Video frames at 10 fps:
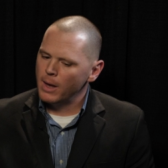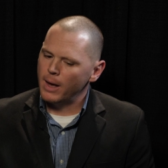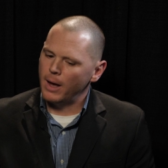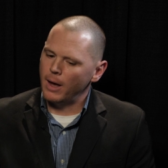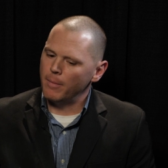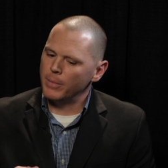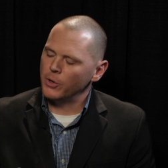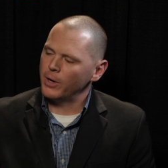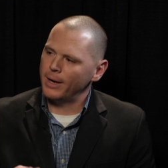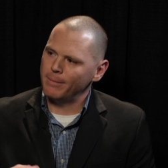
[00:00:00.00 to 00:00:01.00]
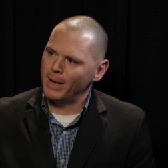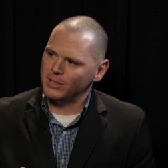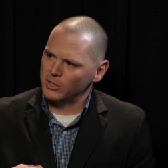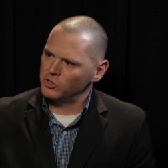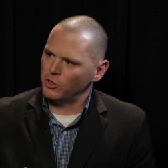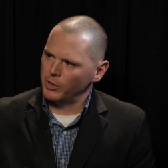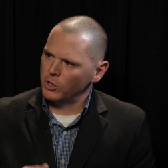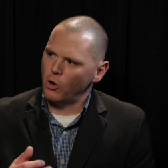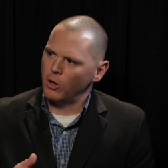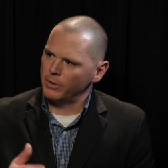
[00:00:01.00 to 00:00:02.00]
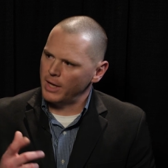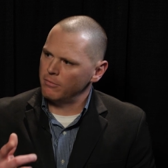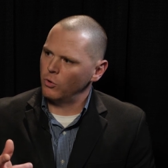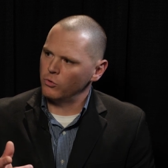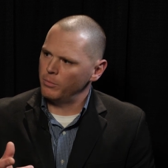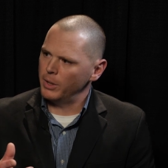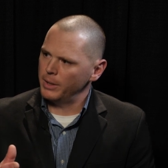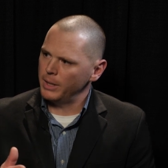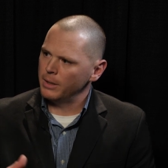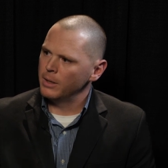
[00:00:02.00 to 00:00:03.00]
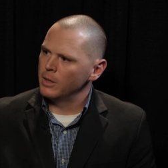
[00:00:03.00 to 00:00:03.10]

um, but you're not necessarily calling that vulnerability.